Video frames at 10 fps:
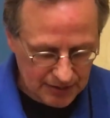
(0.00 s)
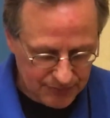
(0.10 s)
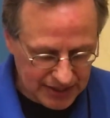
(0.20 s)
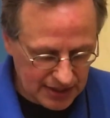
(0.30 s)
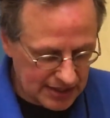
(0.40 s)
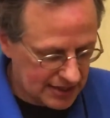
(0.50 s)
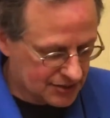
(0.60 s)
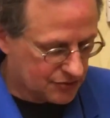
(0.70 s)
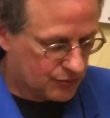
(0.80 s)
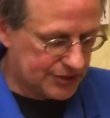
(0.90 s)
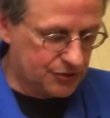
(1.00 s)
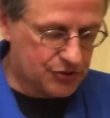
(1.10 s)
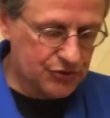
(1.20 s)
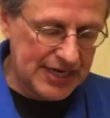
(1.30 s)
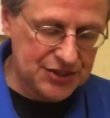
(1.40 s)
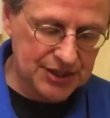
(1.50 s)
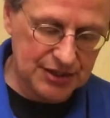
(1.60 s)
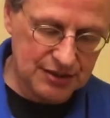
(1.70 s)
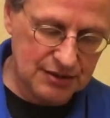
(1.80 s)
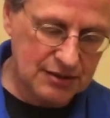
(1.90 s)
Because when you stretch it,
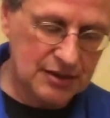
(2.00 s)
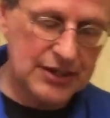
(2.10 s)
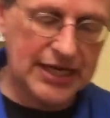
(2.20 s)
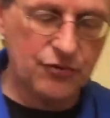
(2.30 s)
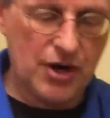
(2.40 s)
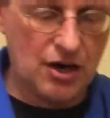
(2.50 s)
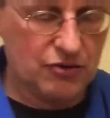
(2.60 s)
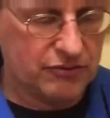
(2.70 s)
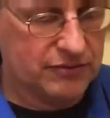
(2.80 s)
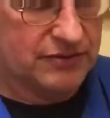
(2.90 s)
they grow.